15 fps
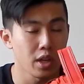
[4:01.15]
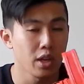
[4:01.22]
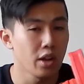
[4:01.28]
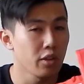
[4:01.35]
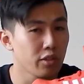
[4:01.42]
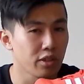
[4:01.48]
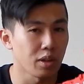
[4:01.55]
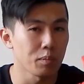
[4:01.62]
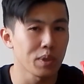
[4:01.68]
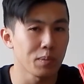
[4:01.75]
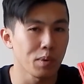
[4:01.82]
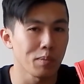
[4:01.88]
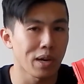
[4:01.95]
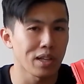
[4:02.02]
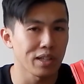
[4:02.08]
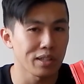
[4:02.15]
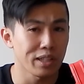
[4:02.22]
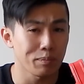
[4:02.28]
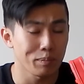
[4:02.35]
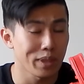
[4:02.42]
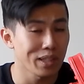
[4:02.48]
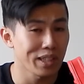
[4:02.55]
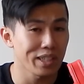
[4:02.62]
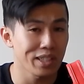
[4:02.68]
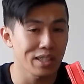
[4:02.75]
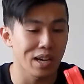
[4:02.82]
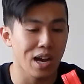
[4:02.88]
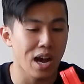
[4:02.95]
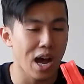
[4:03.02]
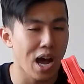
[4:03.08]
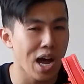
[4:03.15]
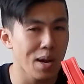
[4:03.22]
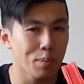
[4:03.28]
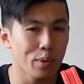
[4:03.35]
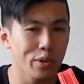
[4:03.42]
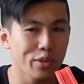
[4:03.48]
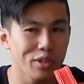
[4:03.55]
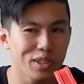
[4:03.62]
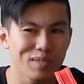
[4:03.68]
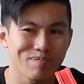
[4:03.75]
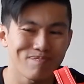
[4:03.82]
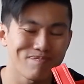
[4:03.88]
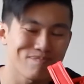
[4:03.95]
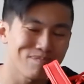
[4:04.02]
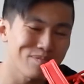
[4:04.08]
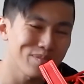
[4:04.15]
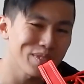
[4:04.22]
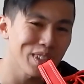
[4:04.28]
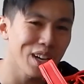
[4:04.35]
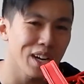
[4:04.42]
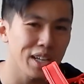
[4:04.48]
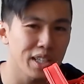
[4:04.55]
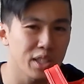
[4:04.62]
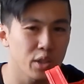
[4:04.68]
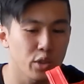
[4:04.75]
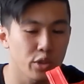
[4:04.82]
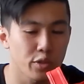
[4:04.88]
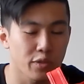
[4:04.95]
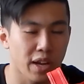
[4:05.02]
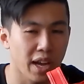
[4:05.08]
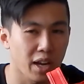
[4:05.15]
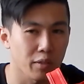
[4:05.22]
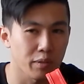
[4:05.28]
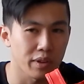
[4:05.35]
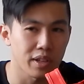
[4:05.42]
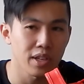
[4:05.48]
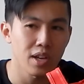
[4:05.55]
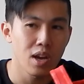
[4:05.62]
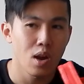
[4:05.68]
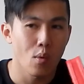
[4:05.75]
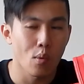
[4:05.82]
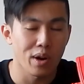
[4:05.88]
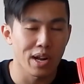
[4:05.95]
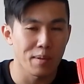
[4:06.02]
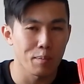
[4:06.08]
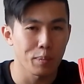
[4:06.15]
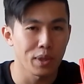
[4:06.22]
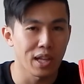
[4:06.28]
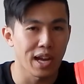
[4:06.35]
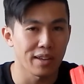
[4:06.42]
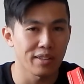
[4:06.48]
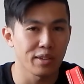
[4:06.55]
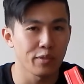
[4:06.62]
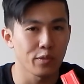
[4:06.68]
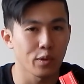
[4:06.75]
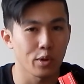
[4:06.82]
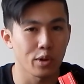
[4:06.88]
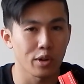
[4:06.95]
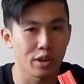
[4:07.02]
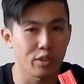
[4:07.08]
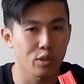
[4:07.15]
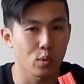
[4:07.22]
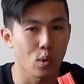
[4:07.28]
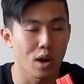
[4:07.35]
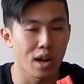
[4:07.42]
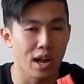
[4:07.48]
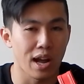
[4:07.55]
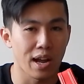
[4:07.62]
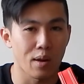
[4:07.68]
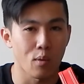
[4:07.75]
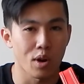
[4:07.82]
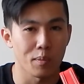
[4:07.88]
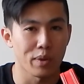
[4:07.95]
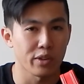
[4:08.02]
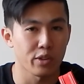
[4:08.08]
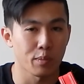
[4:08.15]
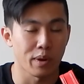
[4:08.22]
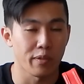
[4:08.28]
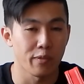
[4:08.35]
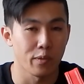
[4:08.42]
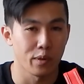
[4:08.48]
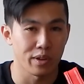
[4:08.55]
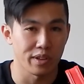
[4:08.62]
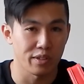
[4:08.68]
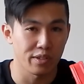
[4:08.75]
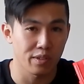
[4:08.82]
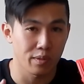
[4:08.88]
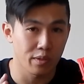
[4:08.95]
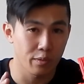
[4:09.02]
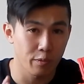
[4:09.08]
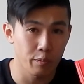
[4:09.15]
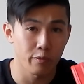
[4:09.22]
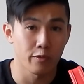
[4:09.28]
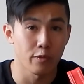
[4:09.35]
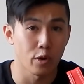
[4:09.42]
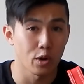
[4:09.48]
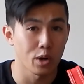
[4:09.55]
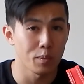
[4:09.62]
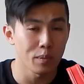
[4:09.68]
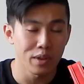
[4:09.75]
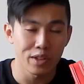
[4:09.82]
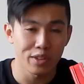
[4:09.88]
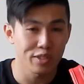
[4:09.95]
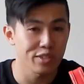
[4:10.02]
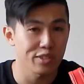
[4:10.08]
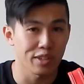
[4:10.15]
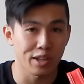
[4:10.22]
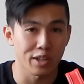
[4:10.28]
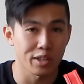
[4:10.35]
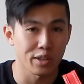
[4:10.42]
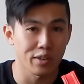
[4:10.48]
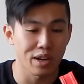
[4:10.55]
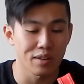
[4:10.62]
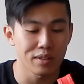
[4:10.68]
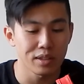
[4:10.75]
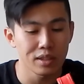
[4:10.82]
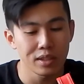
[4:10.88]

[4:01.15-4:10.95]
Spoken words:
Some people might like it. I personally, not a huge fan of it. When I'm planting for a squat, I want to make sure my foot is firm, stuck on the ground.